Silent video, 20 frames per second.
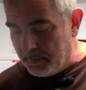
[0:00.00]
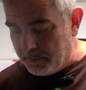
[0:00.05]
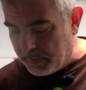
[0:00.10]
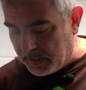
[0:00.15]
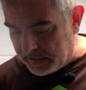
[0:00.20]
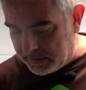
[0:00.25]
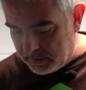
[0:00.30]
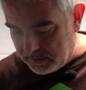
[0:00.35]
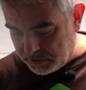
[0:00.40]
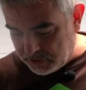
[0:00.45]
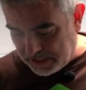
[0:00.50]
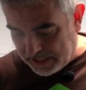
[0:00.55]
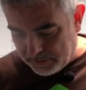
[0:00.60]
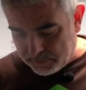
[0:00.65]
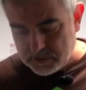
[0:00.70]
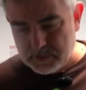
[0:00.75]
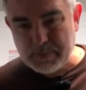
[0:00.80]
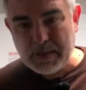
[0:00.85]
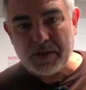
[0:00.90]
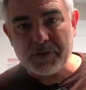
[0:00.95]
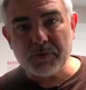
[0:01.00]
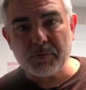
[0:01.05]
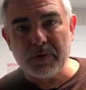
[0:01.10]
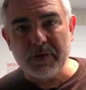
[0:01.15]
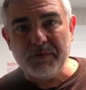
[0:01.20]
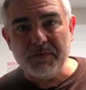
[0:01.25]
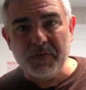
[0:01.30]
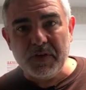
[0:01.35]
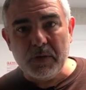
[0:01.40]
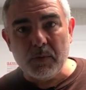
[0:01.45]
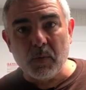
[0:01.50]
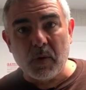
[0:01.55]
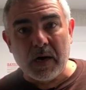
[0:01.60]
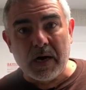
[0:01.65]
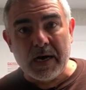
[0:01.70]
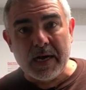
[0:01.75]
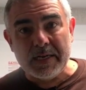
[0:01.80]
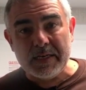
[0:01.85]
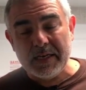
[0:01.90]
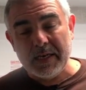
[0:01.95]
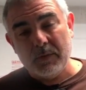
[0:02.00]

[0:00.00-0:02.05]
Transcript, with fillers: But the shower is about three feet wide.